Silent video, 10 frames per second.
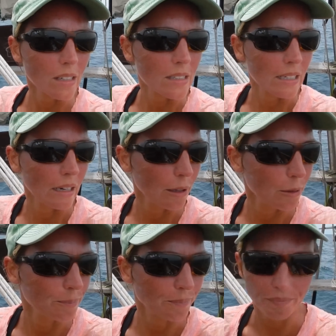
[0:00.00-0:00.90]

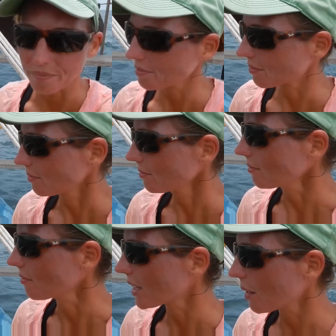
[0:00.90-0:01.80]
So
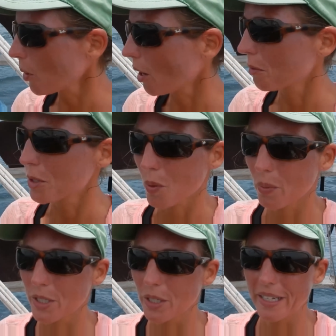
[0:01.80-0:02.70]
the problem was when
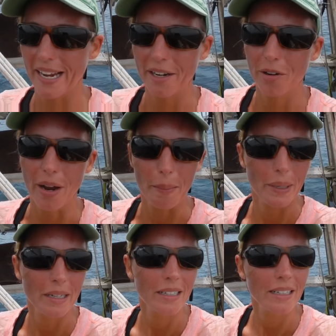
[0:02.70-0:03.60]
we took the anchor up
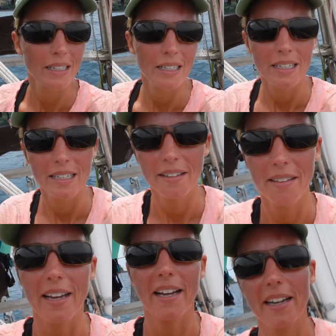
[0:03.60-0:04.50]

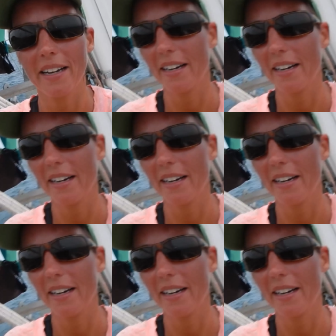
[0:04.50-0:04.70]
that